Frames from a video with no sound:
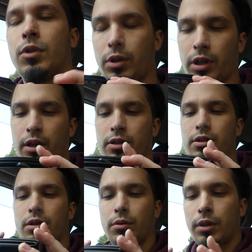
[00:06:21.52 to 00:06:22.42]
Okay,
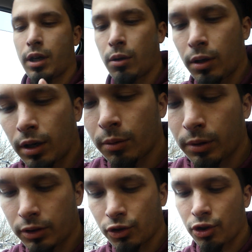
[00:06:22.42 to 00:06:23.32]
so now I
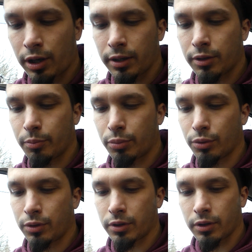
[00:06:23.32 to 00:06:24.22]
will try to
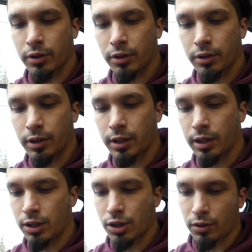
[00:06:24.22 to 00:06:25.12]
put the
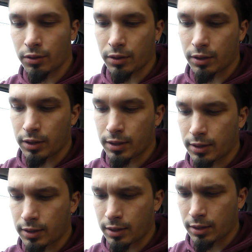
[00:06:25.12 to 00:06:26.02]
gauge on
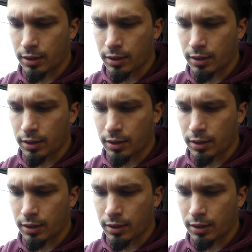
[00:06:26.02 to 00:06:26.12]
this